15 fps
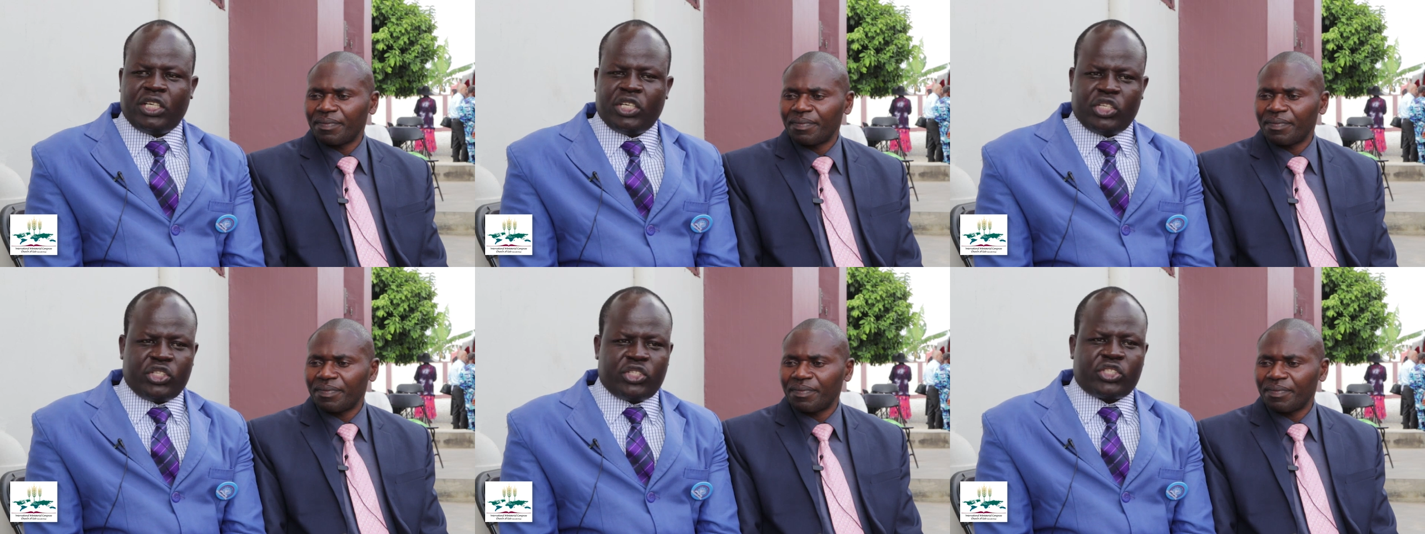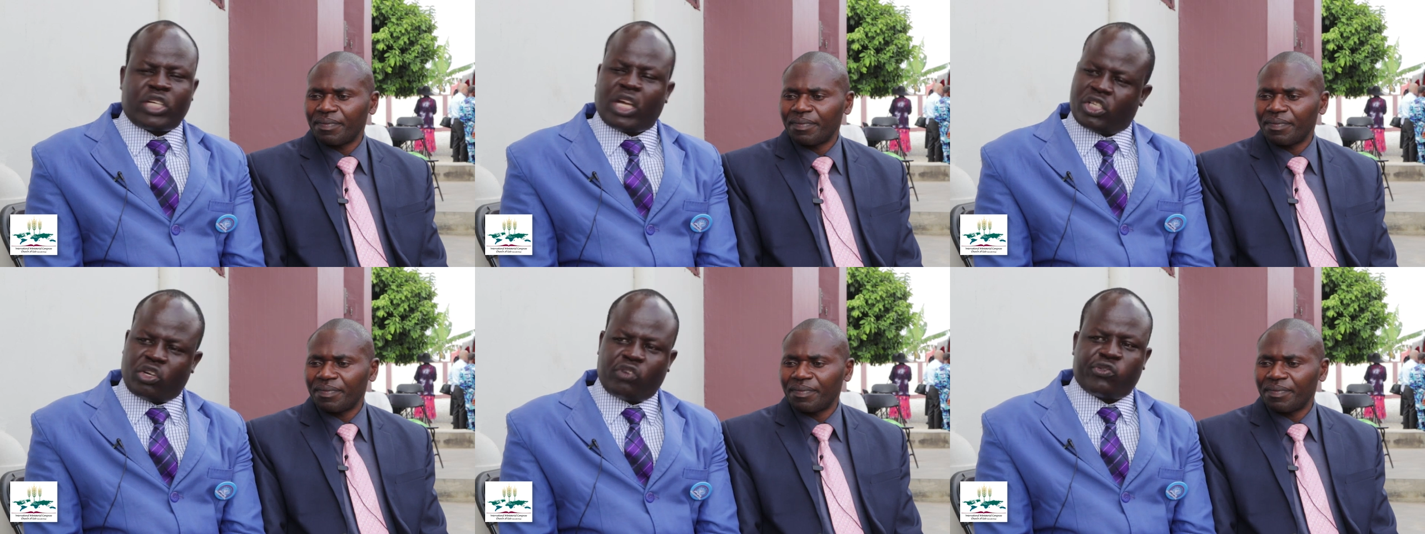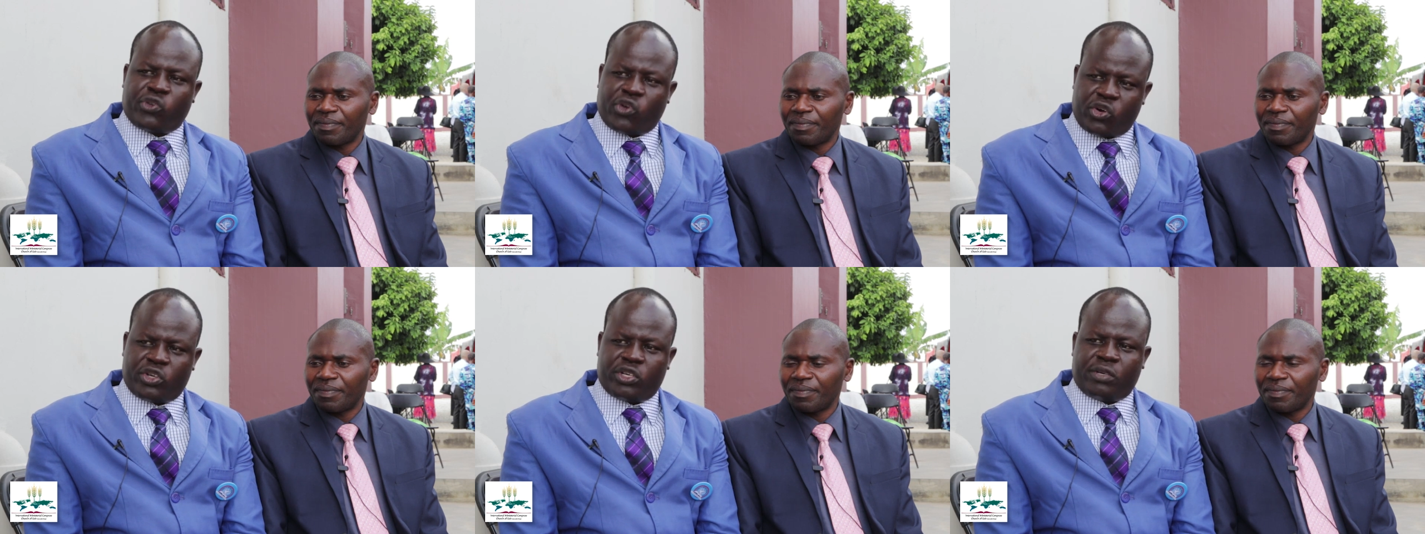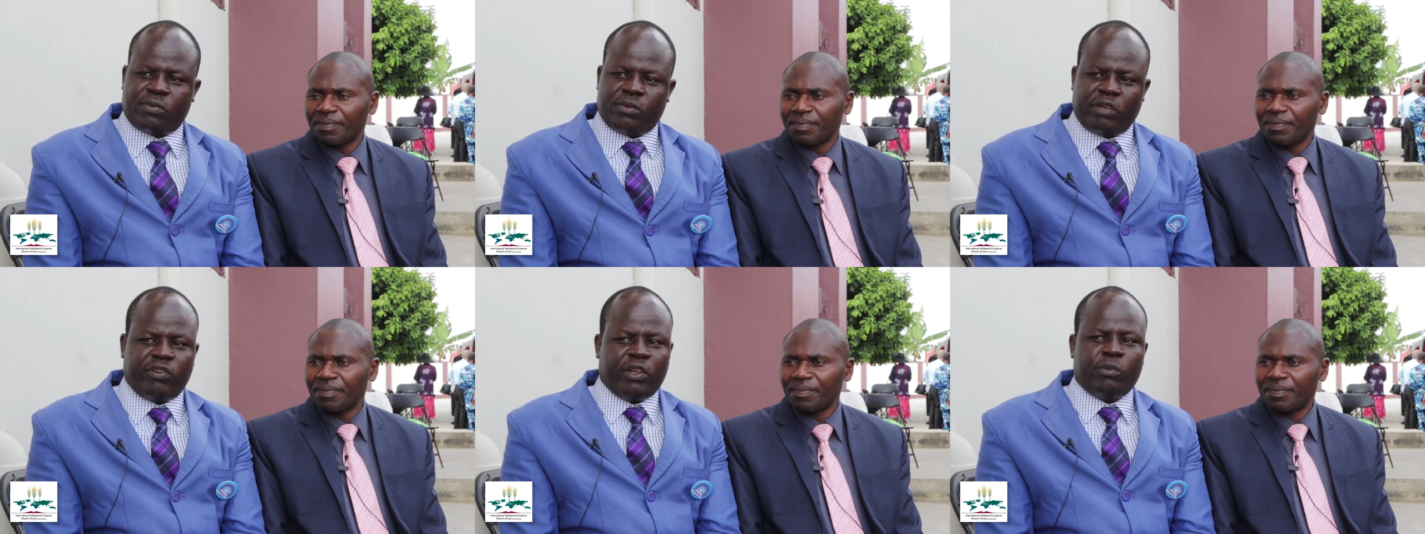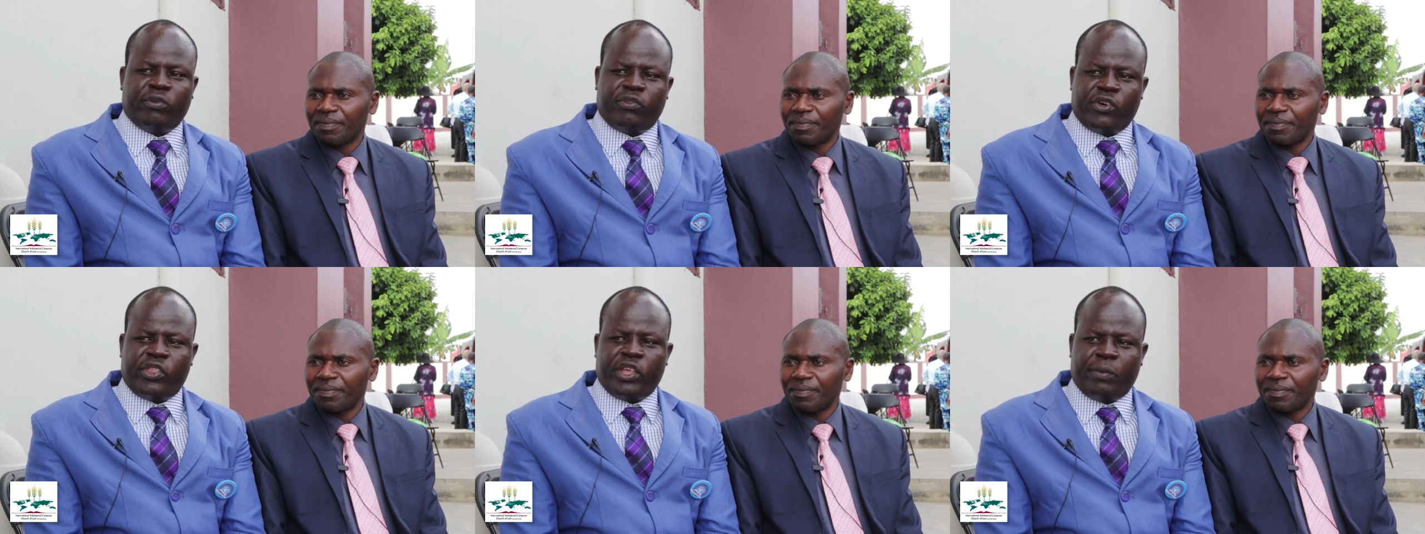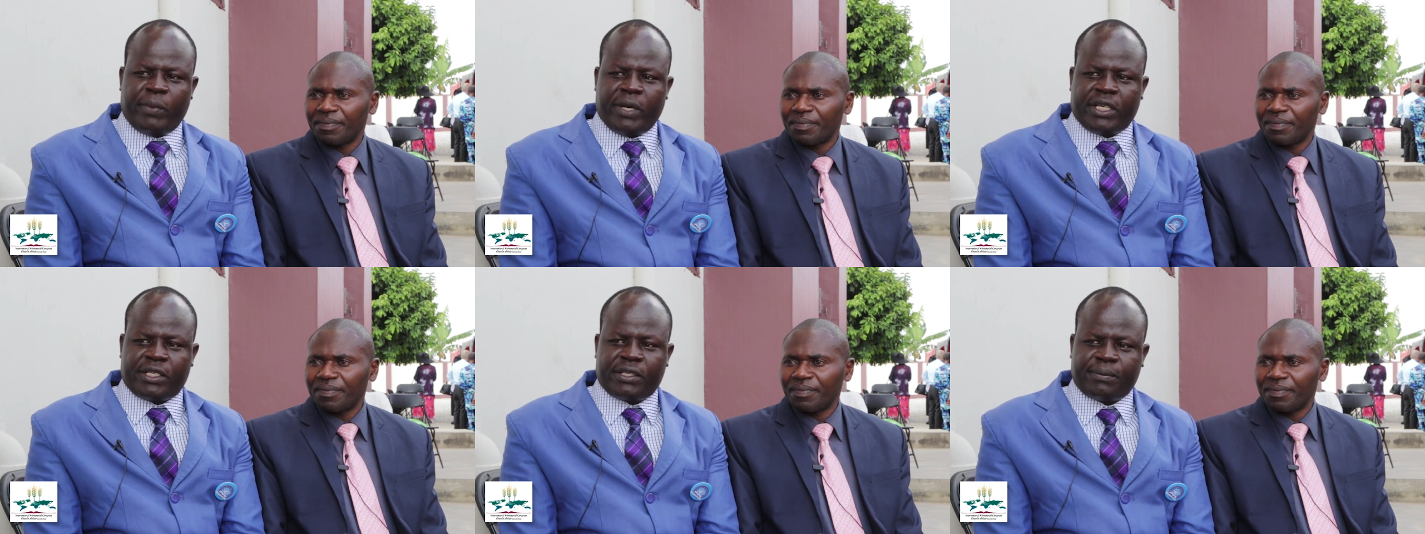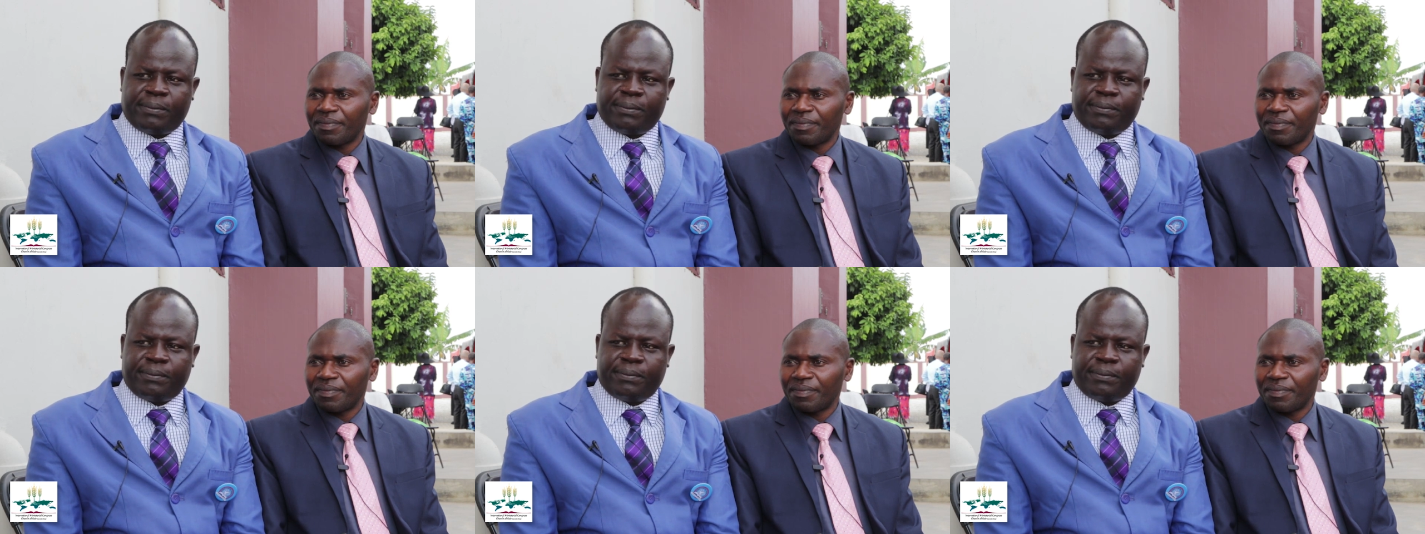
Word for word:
Speaker 1: is Church of God, even before they met.